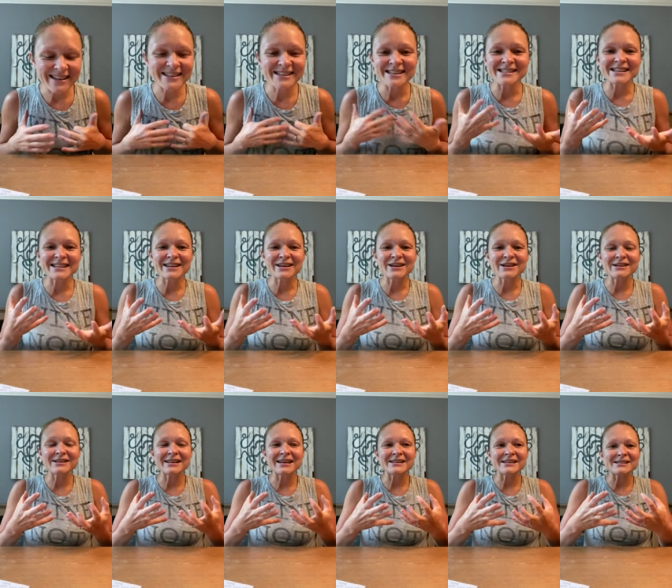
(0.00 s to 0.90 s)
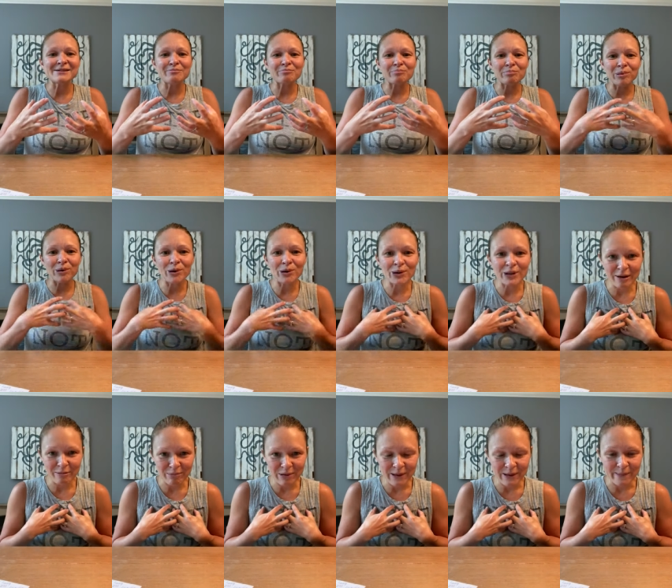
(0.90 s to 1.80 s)
that doesn't that doesn't pull
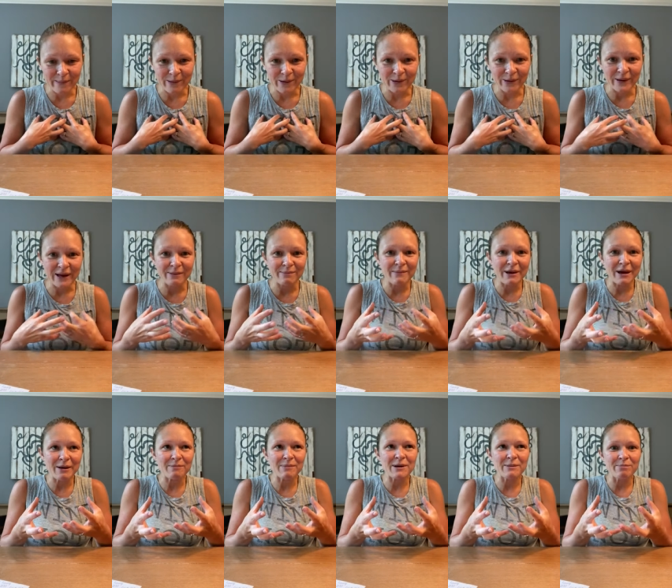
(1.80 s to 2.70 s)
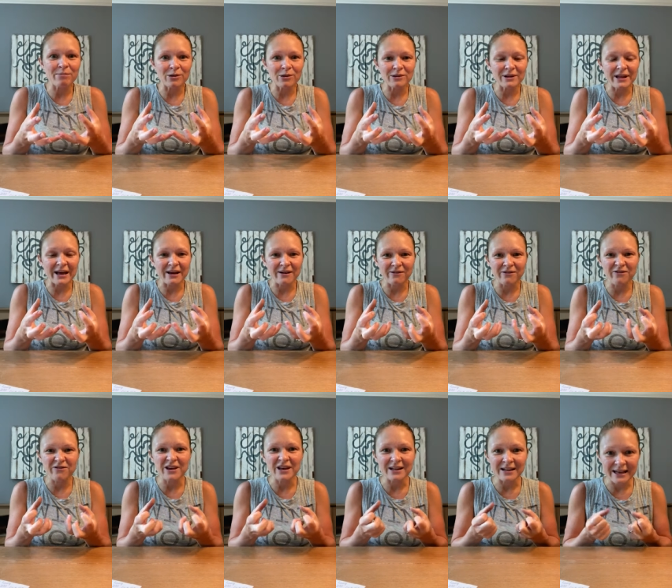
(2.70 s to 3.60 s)
at people and make people like
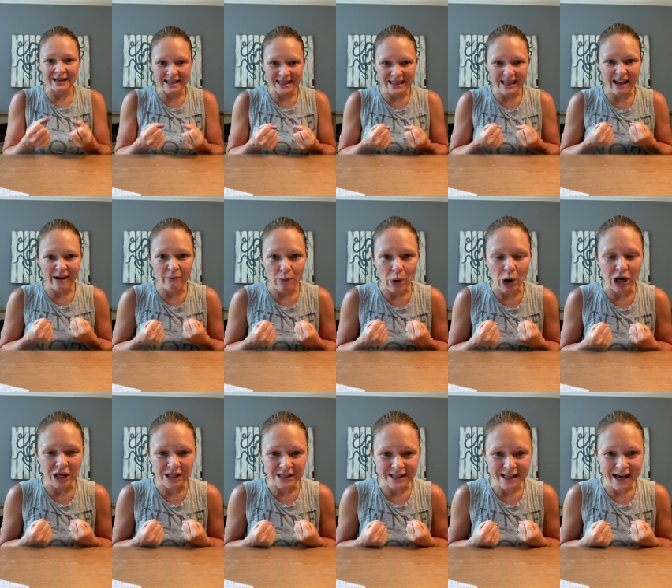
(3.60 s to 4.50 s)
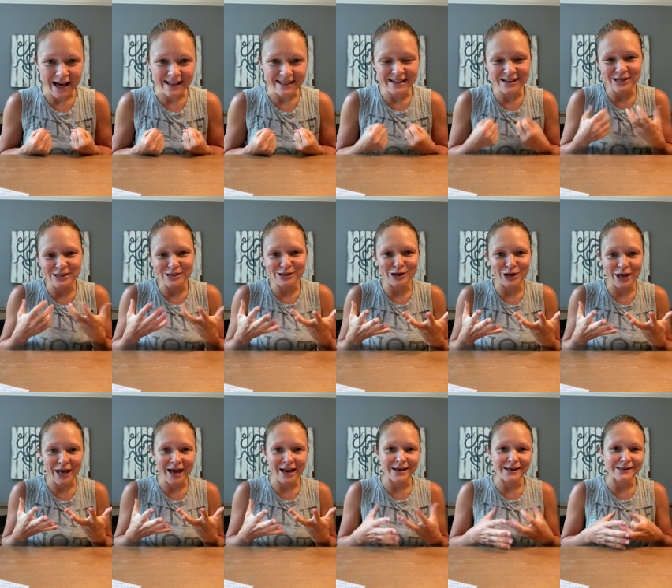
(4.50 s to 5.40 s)
feel like they want that they just look
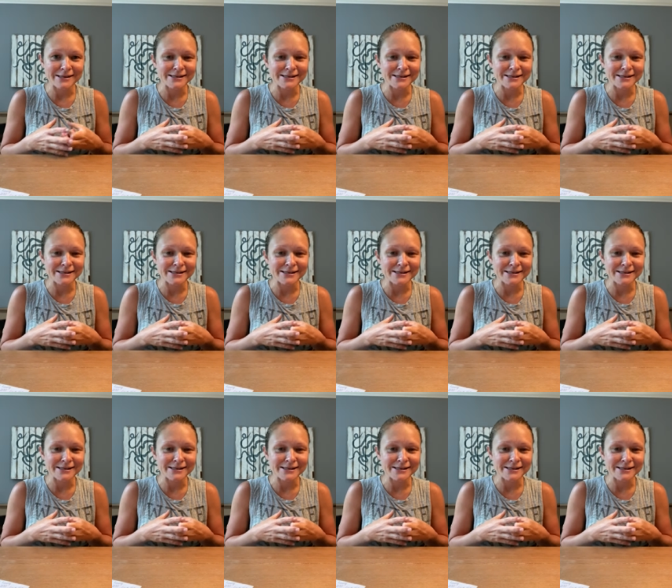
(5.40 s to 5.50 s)
at it